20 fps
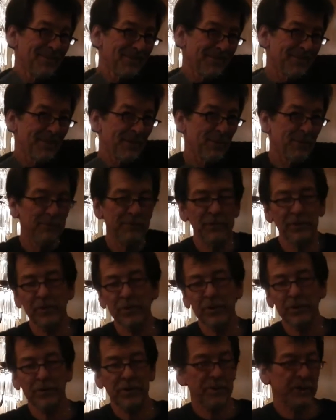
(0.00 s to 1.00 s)
so if you
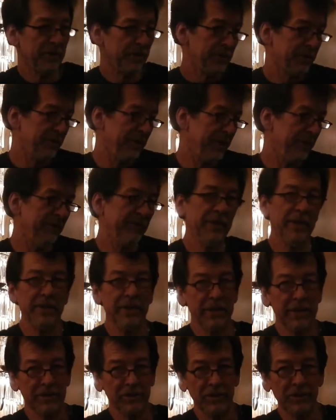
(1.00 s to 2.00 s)
know the history of
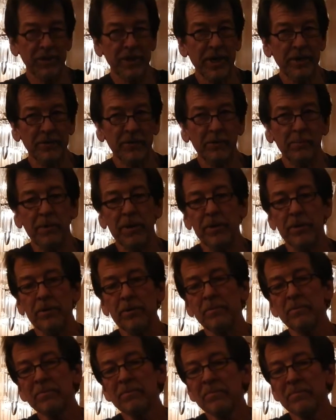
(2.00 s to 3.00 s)
the English house
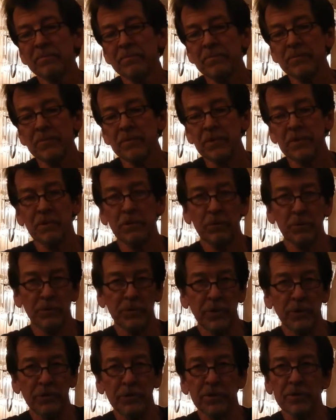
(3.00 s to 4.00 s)
sparrow, you will
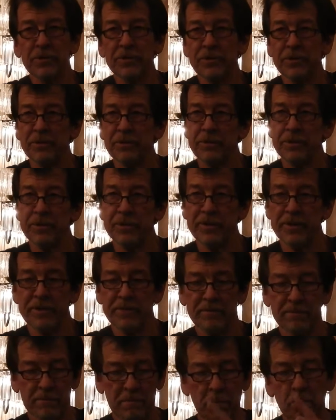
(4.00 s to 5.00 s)
know they're still in
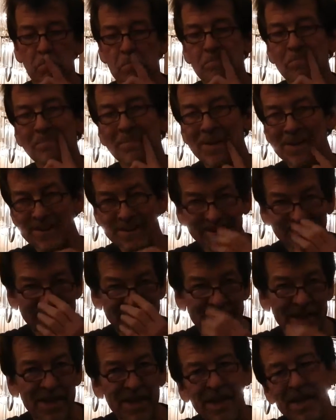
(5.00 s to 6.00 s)

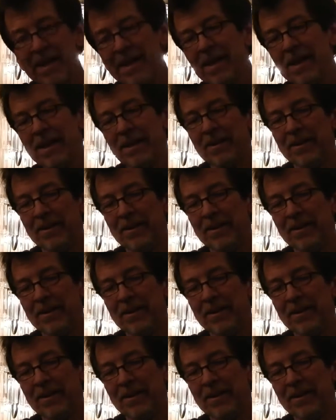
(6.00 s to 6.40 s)
there.